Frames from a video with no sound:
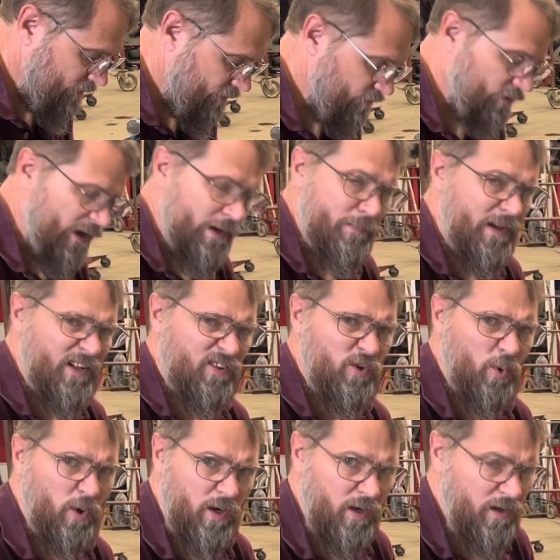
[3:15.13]
recommended
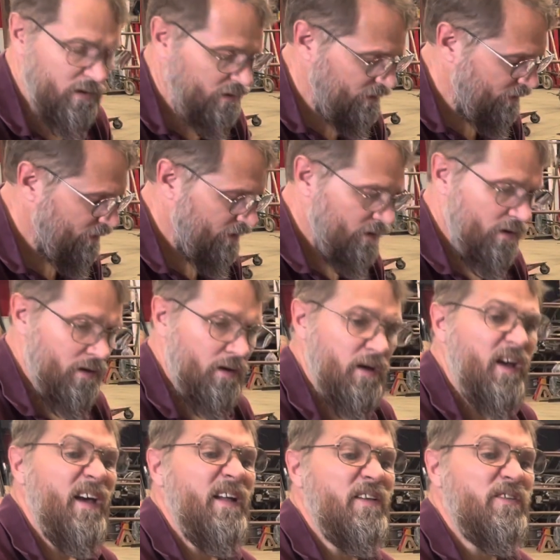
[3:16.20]
torque.
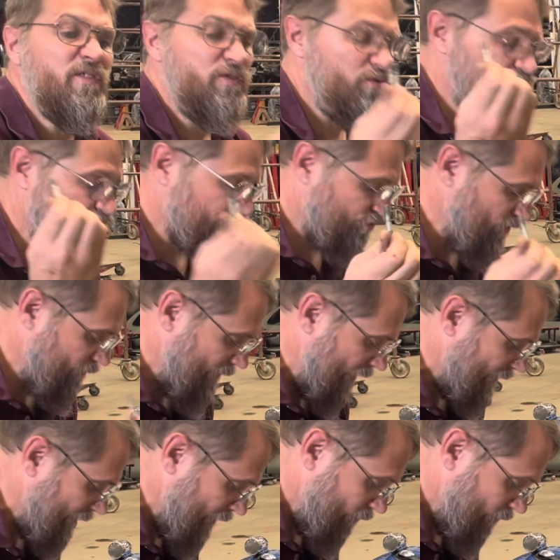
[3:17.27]
It stripped that thing